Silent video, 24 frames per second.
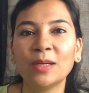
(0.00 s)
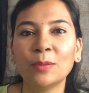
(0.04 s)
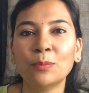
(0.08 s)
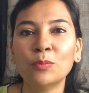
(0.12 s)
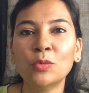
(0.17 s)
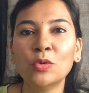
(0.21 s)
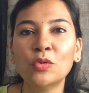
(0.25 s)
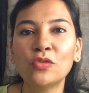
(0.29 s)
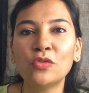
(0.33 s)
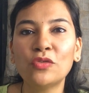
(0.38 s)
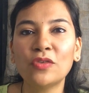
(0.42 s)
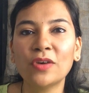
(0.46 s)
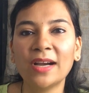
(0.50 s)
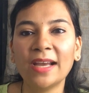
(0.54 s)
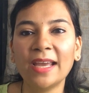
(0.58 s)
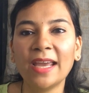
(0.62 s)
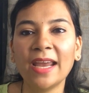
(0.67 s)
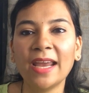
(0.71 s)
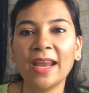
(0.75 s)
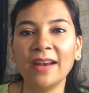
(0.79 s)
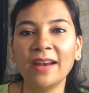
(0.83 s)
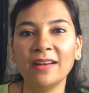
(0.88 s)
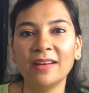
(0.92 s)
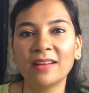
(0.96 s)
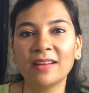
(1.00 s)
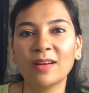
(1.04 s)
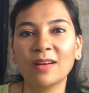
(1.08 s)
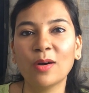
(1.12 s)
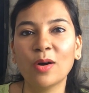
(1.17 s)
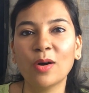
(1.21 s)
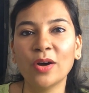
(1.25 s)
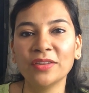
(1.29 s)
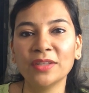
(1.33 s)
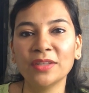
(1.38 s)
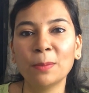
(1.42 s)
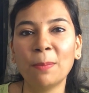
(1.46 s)
move ahead
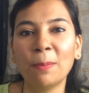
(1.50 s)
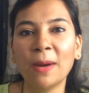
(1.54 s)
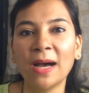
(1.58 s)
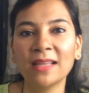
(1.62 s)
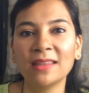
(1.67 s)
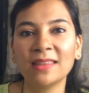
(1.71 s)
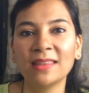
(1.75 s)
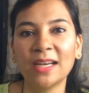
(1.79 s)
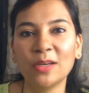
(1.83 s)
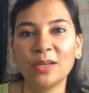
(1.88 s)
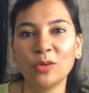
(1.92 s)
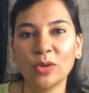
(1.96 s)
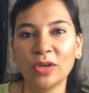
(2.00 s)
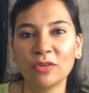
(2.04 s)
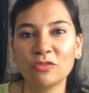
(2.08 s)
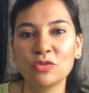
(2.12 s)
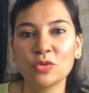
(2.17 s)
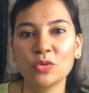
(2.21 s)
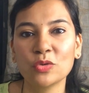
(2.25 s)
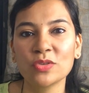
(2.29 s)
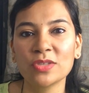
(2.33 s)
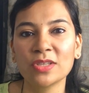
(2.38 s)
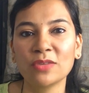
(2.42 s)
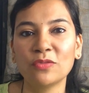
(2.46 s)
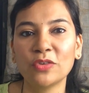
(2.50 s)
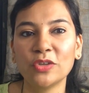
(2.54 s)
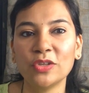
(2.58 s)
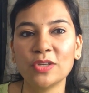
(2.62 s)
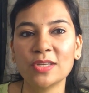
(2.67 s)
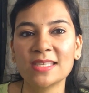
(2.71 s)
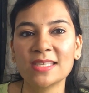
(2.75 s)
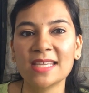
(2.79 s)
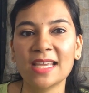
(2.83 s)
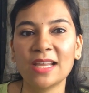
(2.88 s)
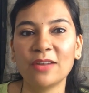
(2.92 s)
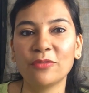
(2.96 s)
on the path that you have chosen for
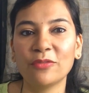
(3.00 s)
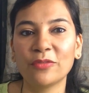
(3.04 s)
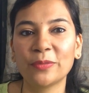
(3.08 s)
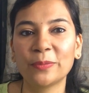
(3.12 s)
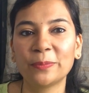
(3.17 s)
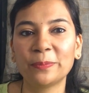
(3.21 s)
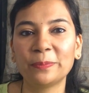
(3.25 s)
yourself.